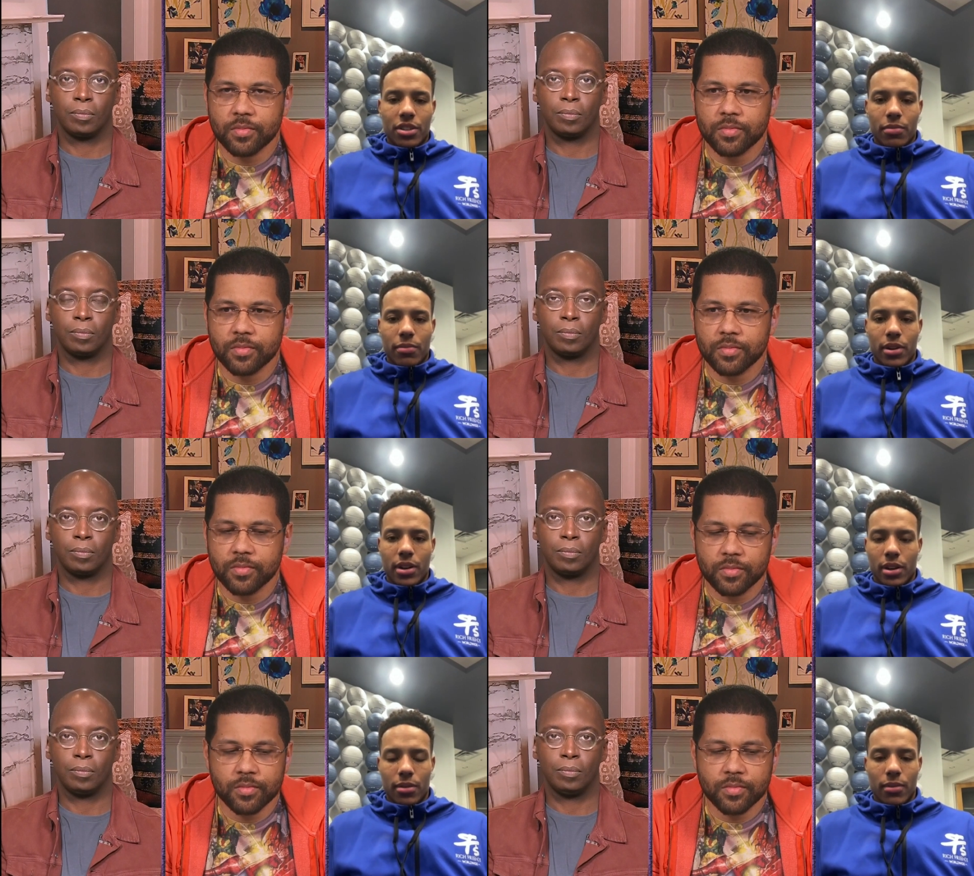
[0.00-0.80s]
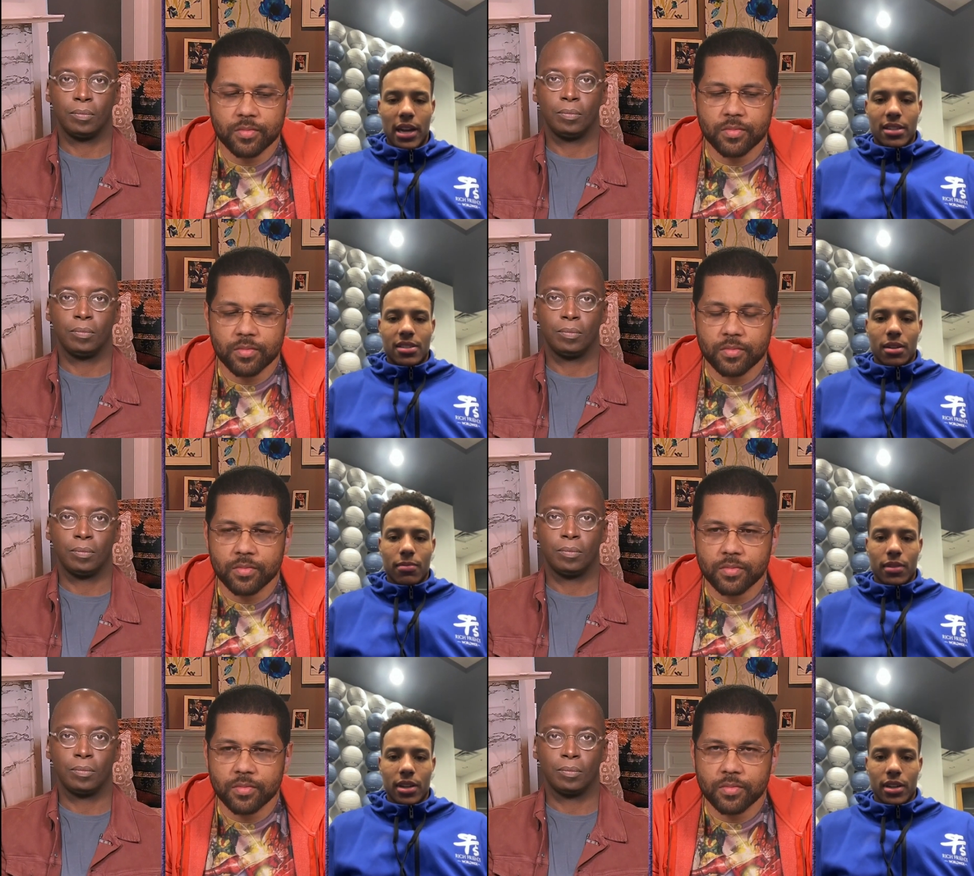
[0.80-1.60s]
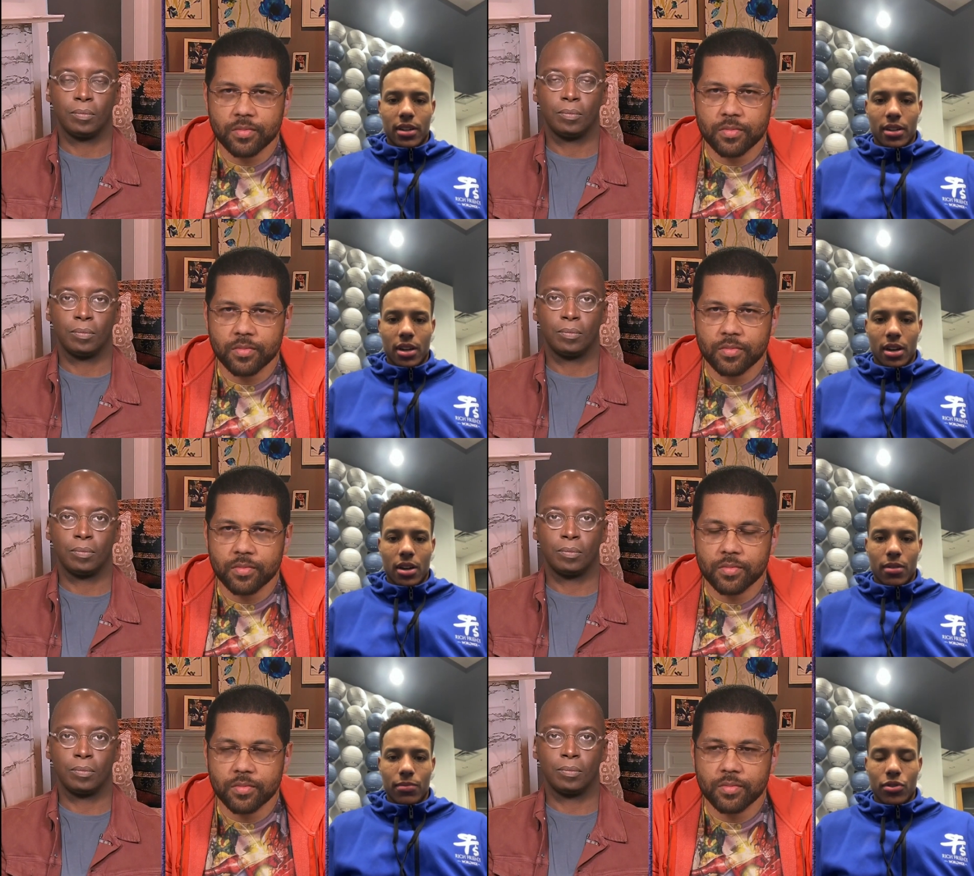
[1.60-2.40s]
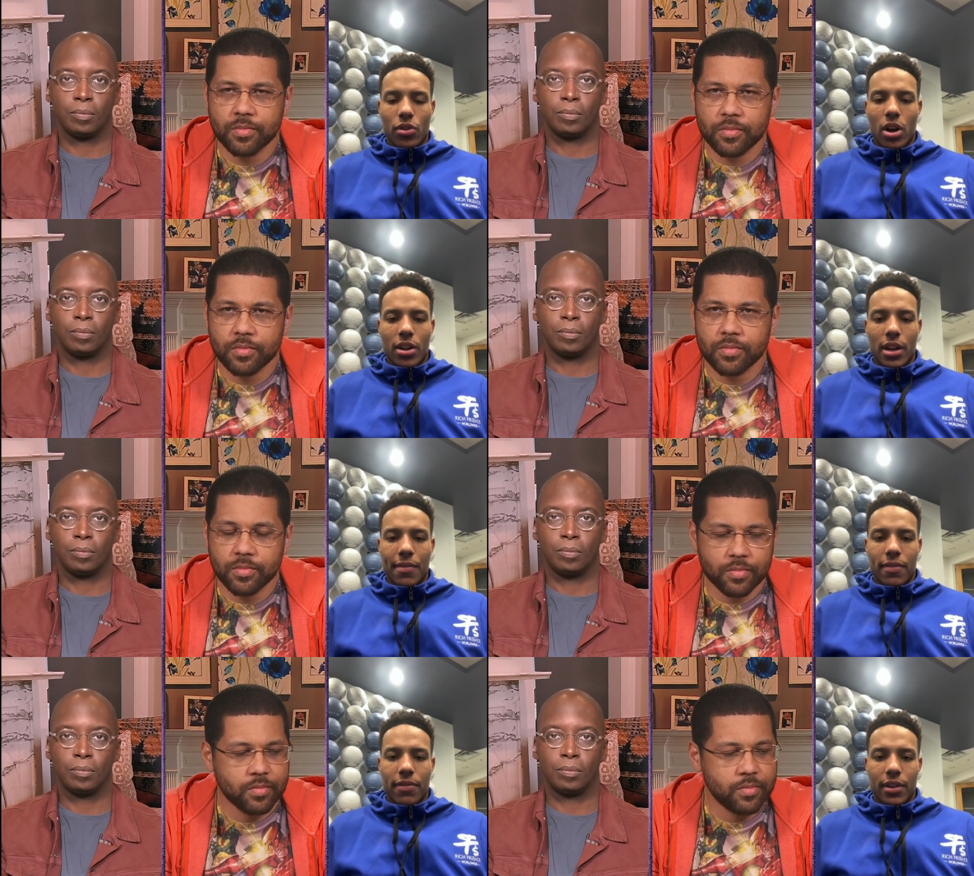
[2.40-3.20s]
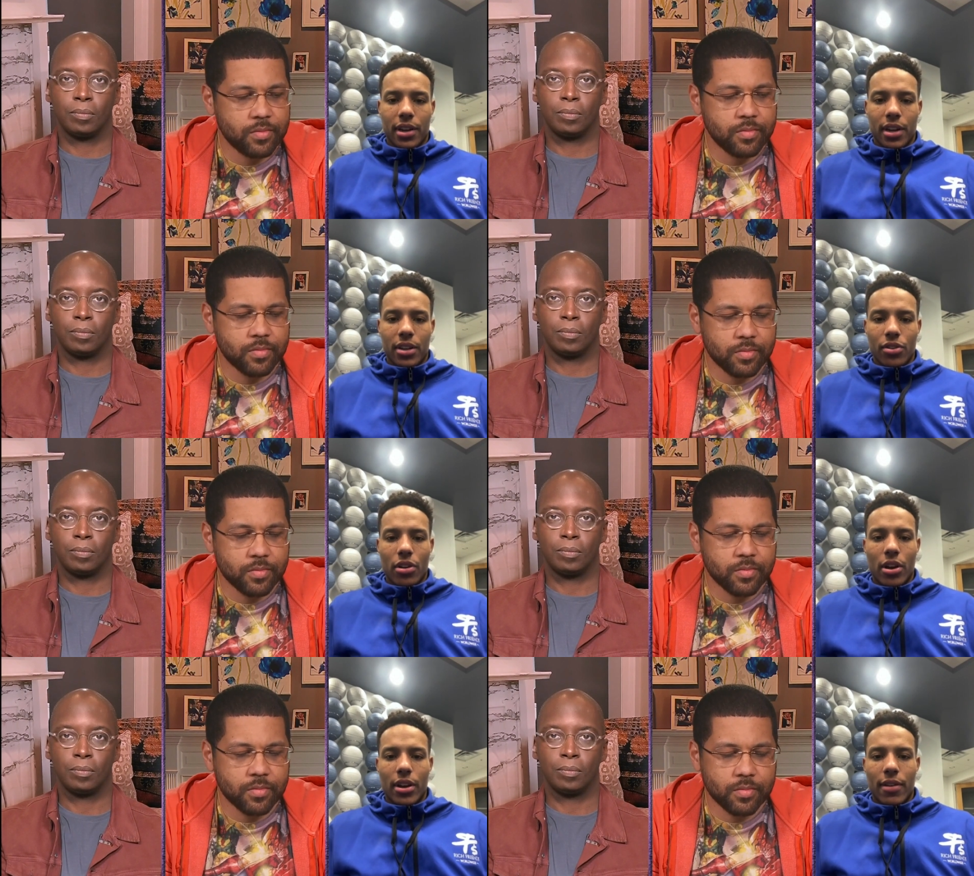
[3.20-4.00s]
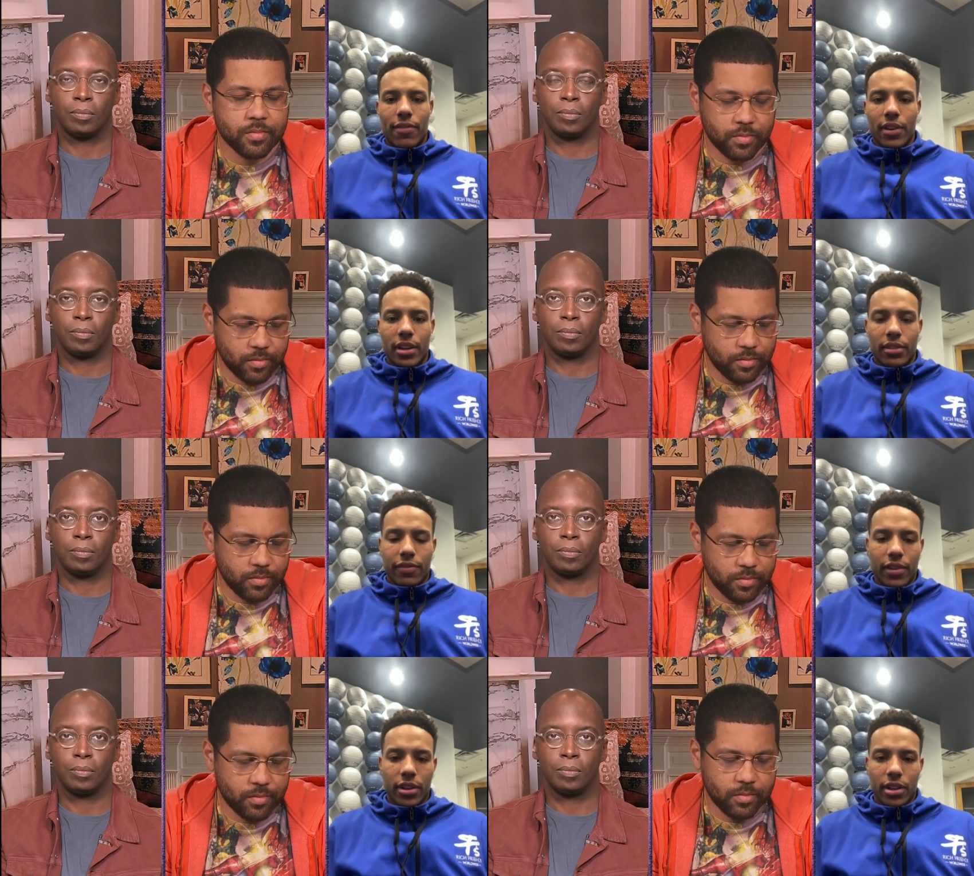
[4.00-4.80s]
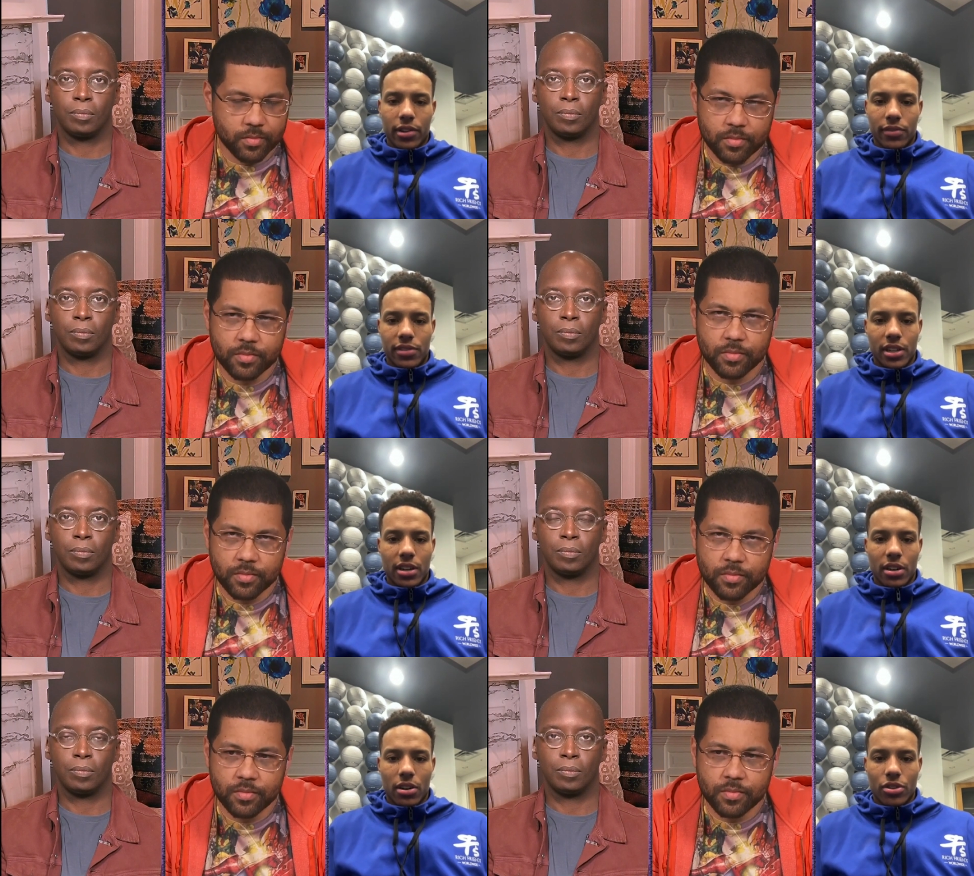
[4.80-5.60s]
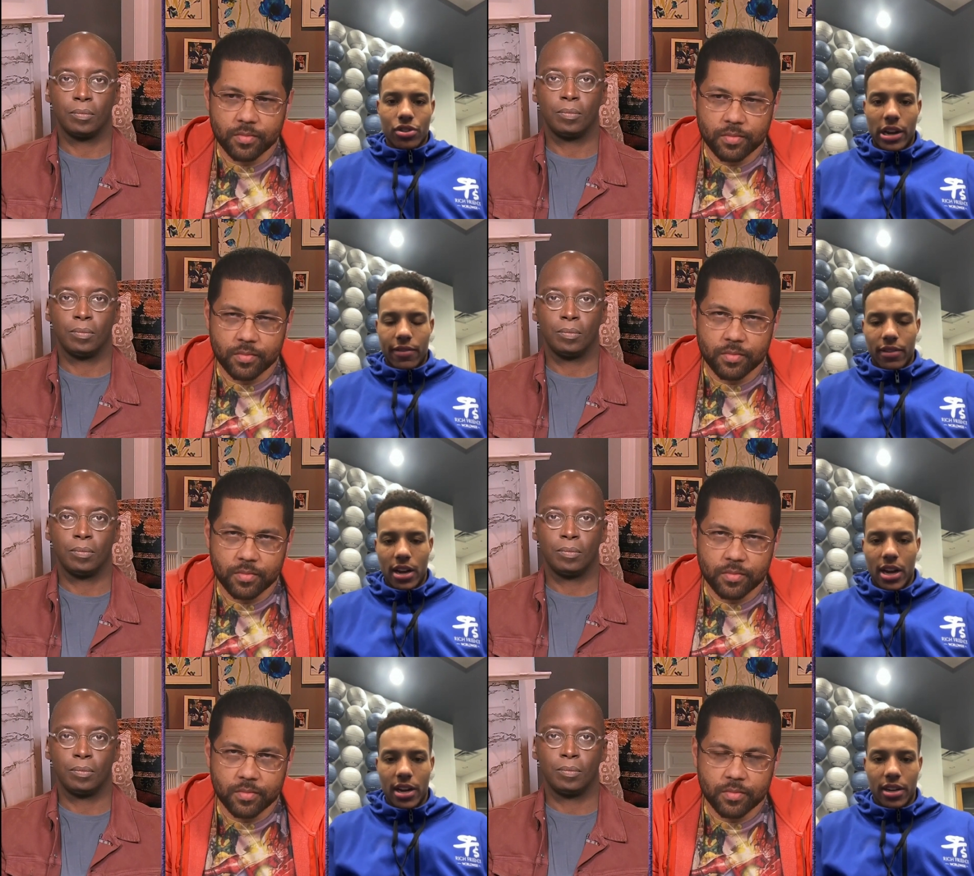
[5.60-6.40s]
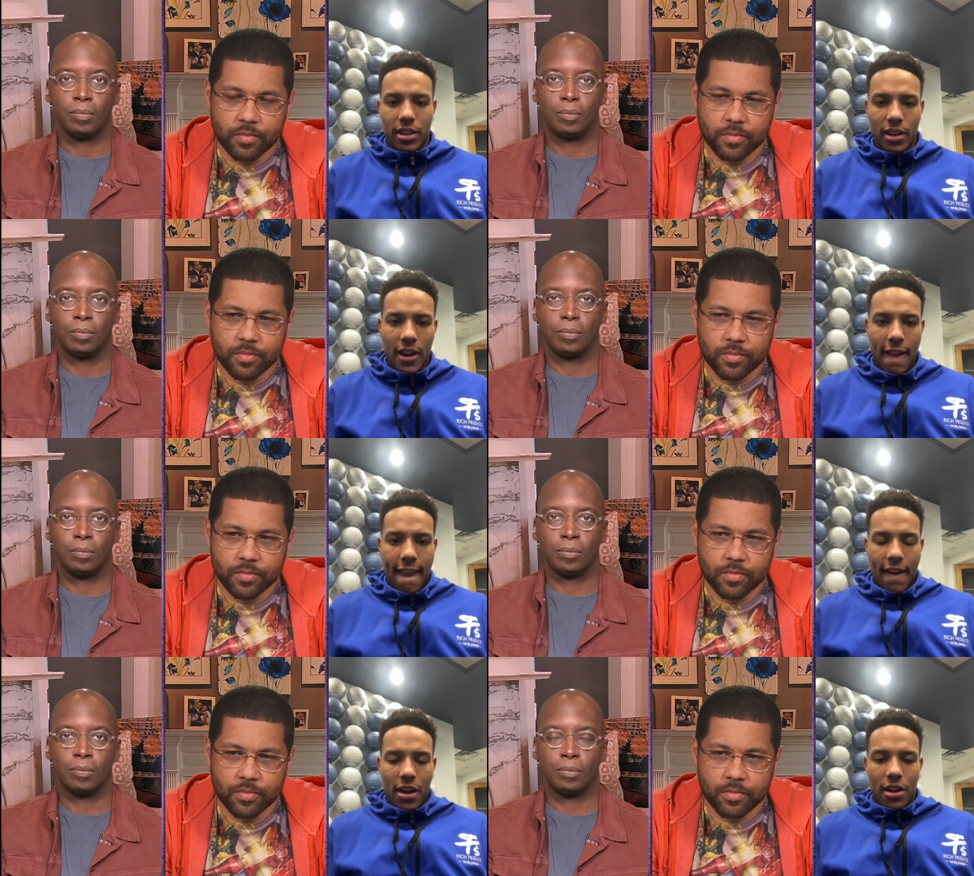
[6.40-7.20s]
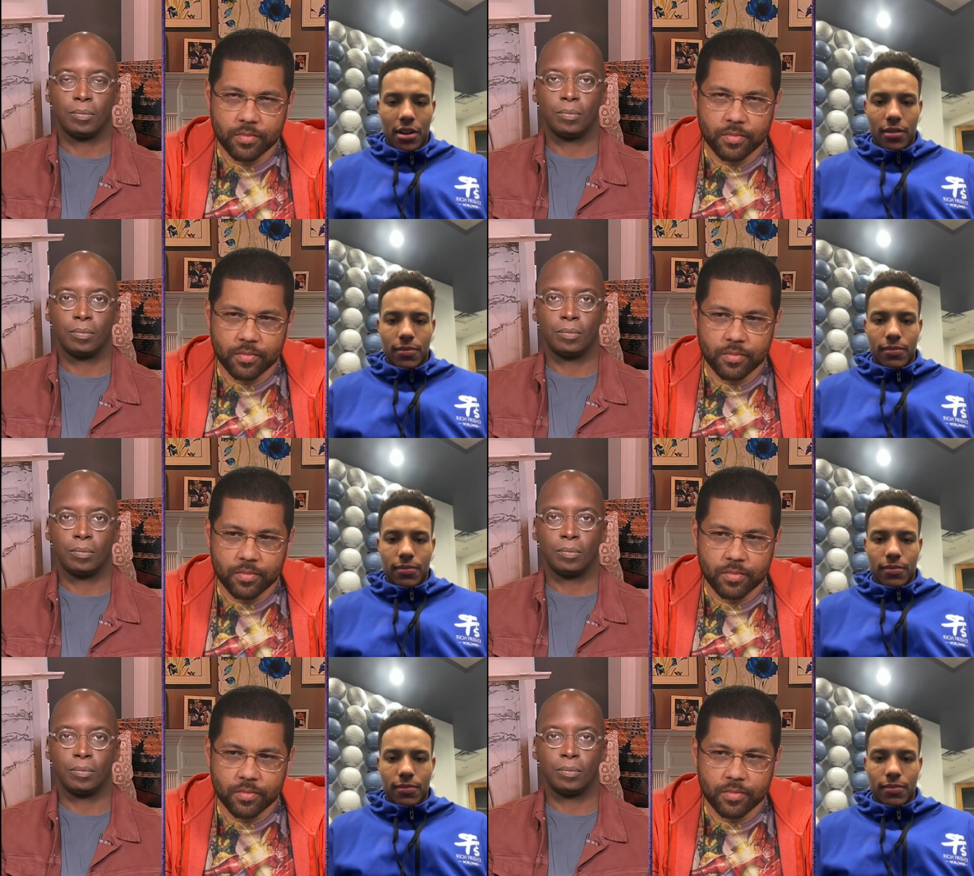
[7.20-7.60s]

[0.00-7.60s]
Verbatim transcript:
Speaker 1: But um, that's something that um, you know I'll never forget. You know, I'll never forget the feeling of sitting there on draft night and um,